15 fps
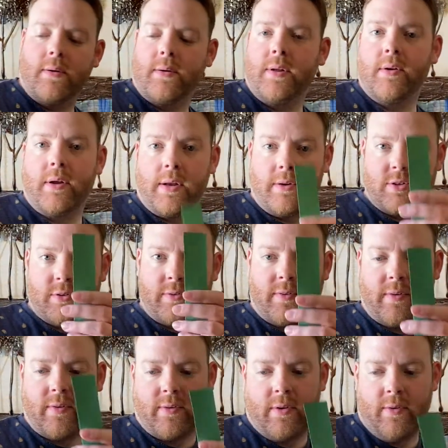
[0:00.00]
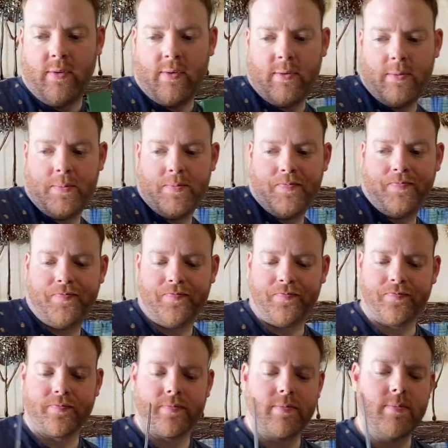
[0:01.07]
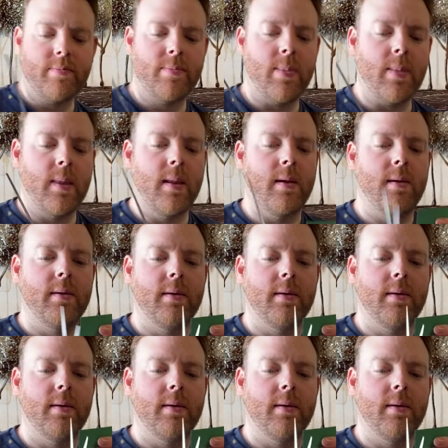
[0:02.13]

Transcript: You can use your scissors. Okay.